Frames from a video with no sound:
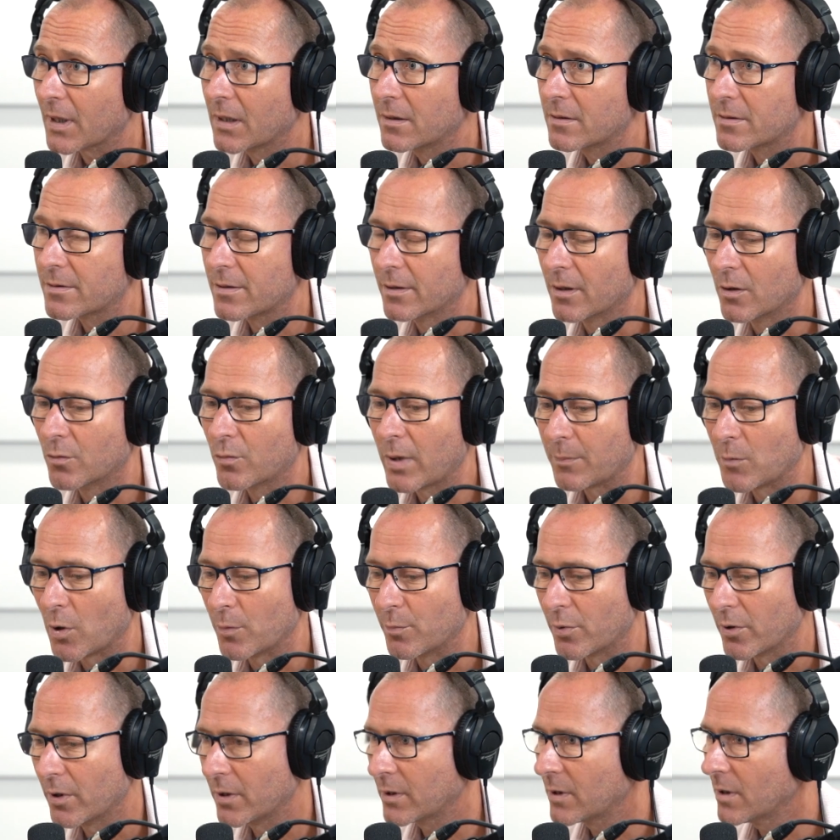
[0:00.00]
So I rang my
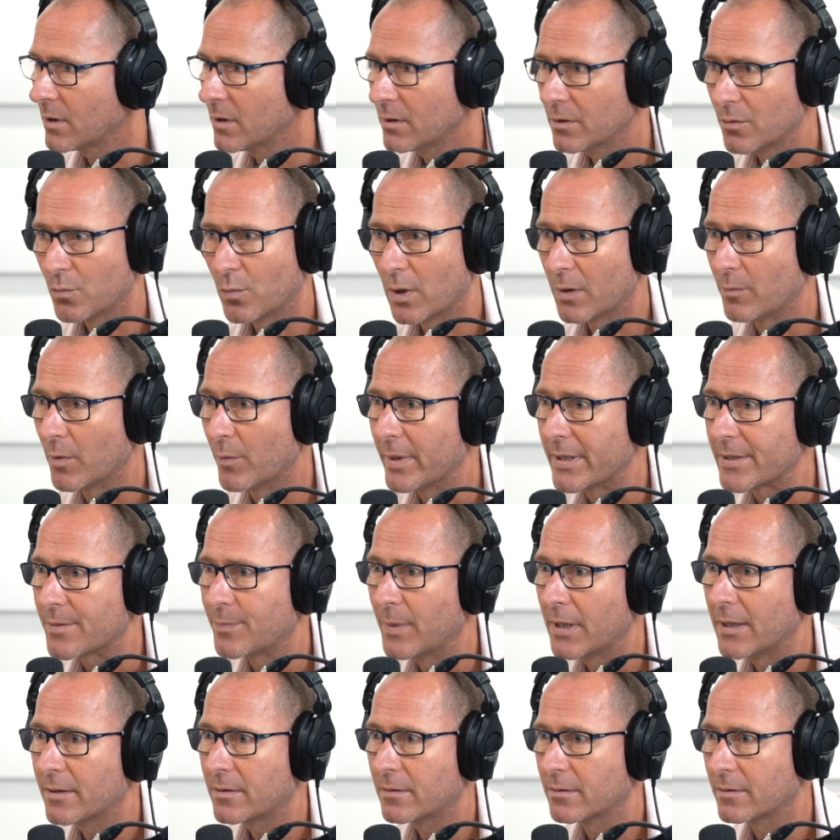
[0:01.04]
broker, one of my best
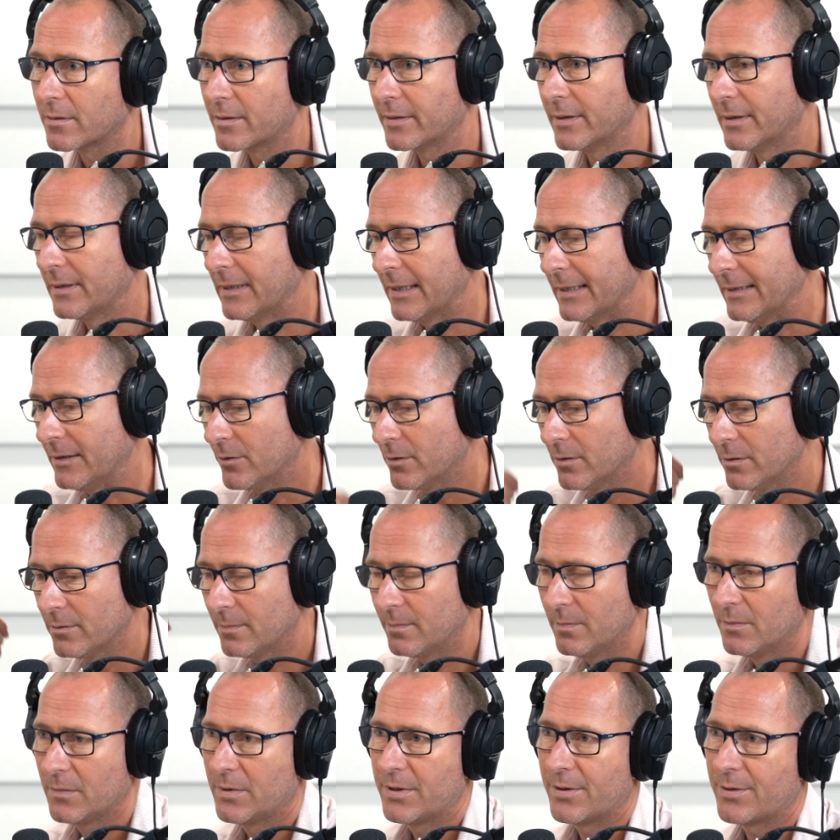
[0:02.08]
mates, and said, "Hey, dude,
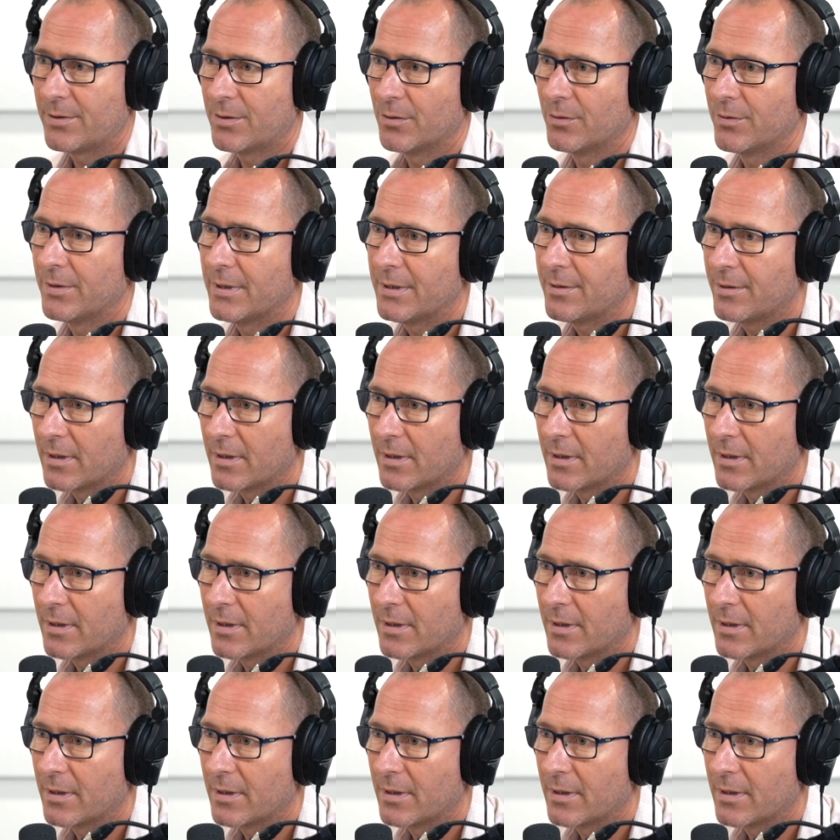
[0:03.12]
just doing this."